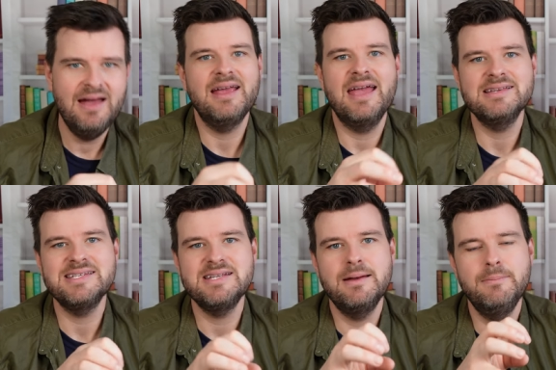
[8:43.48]
I
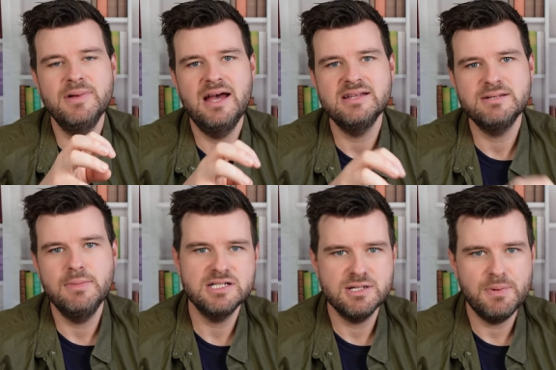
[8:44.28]
get some
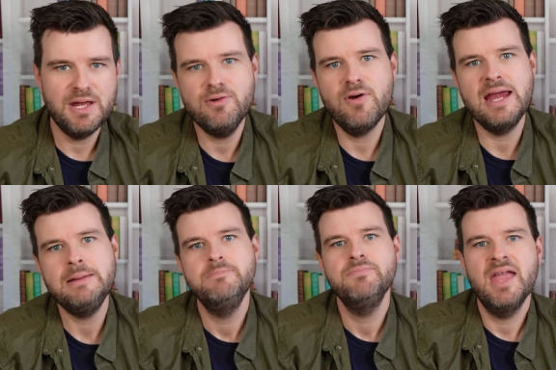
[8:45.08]
tomato
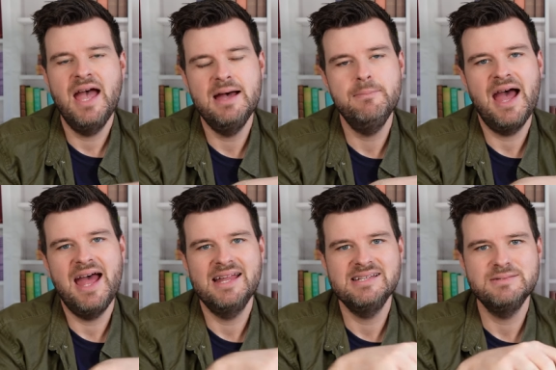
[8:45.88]
puree,
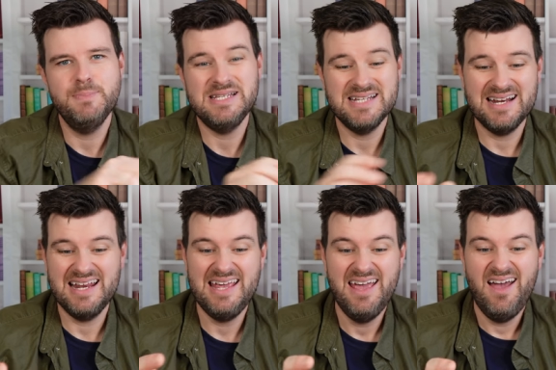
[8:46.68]
and
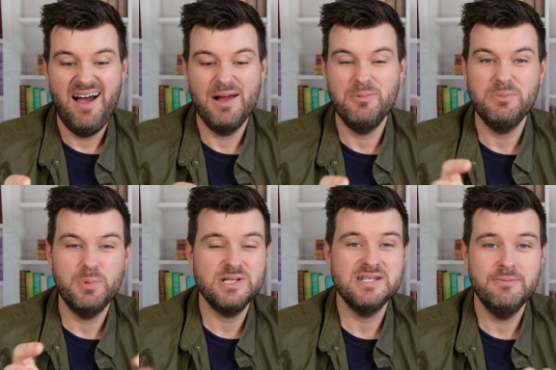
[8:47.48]
basically I will
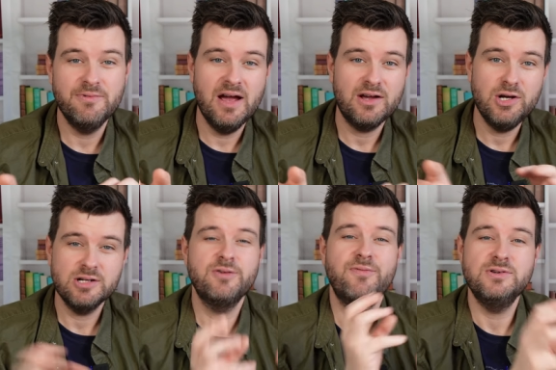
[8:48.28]
put some
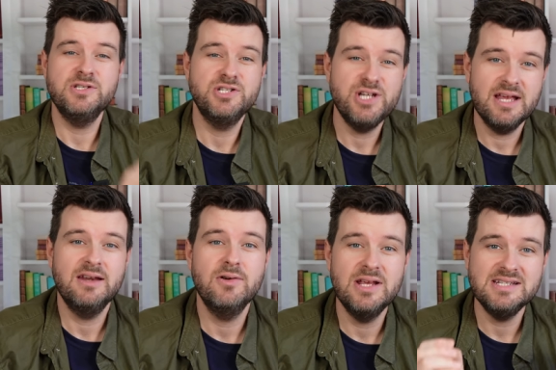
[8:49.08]
cooked frozen
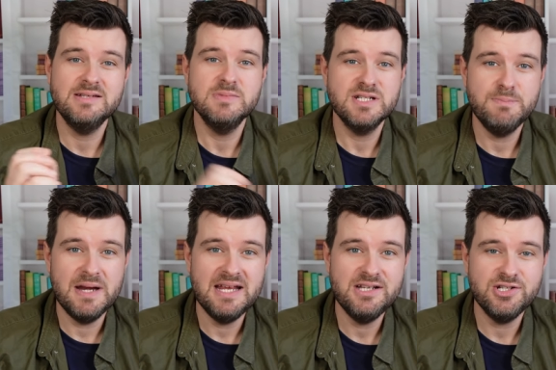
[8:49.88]
chicken on it, some
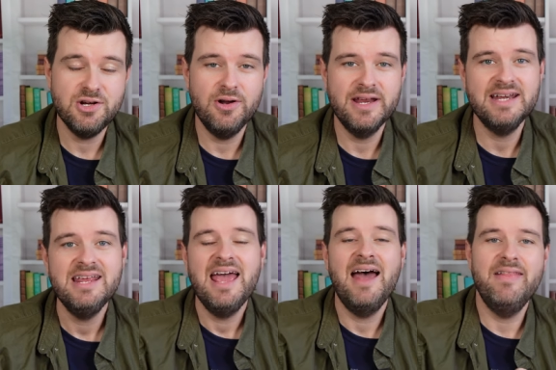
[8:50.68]
spinach on it,
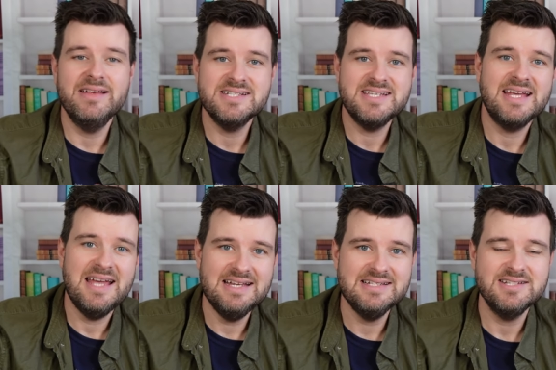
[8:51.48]
and then I'll stick
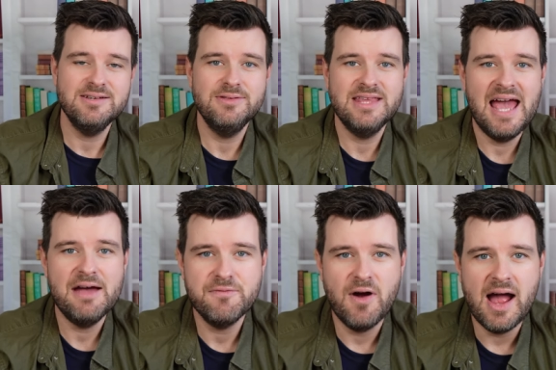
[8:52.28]
it into the
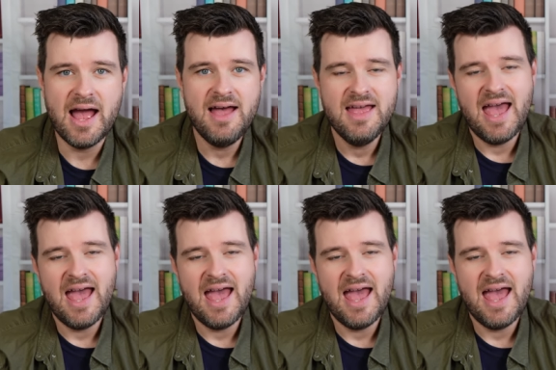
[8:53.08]
air fryer,